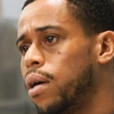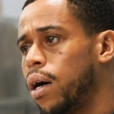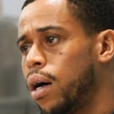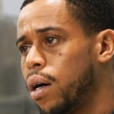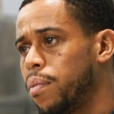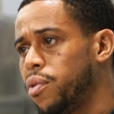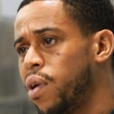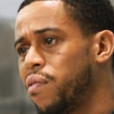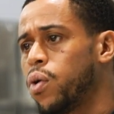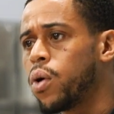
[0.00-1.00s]
um, you
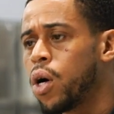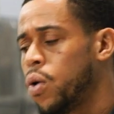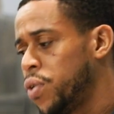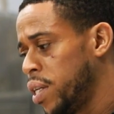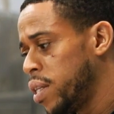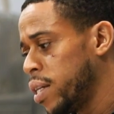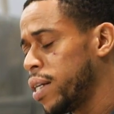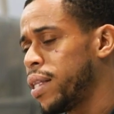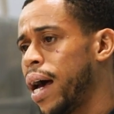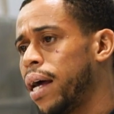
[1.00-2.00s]
have no codes, anything
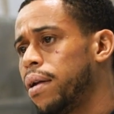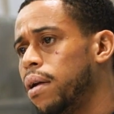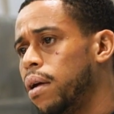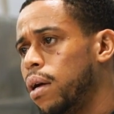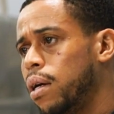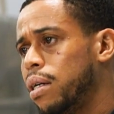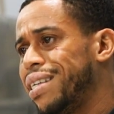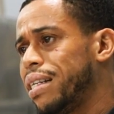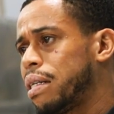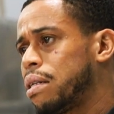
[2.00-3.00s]
like that,
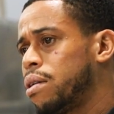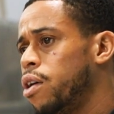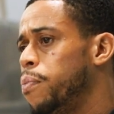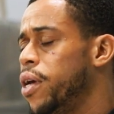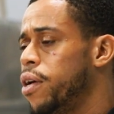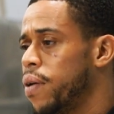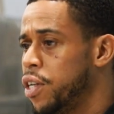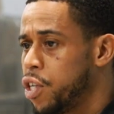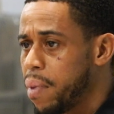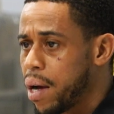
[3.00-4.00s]
could be your
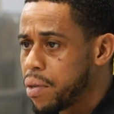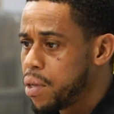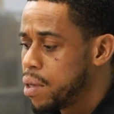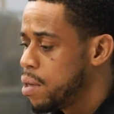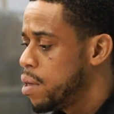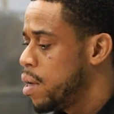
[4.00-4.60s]
engine mounts.